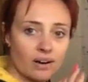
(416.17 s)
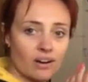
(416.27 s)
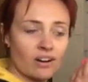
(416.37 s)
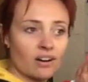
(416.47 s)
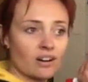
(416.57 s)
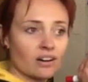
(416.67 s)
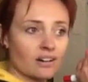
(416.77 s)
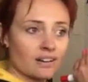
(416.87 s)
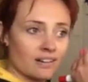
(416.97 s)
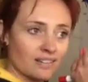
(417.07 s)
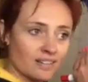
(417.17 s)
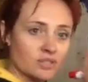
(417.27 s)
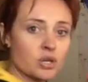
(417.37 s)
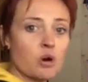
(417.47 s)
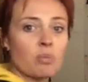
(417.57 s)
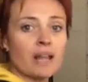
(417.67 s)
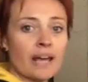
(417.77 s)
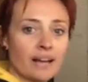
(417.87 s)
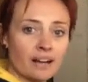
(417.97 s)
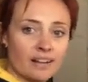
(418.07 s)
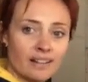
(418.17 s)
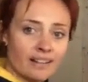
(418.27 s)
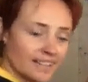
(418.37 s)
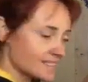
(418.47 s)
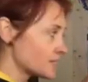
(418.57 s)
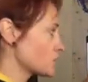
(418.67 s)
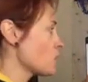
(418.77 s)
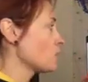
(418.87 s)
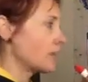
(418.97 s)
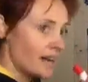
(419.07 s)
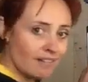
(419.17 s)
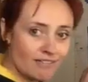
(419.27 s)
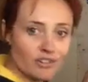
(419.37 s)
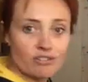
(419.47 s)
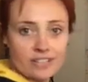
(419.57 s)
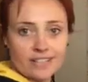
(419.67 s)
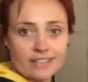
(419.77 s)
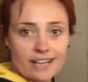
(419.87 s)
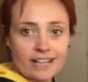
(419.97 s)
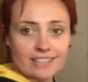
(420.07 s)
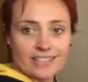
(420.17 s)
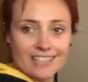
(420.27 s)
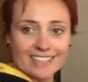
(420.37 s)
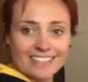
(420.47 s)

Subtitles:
are the top layer, and that's the top layer of your onion, Kate.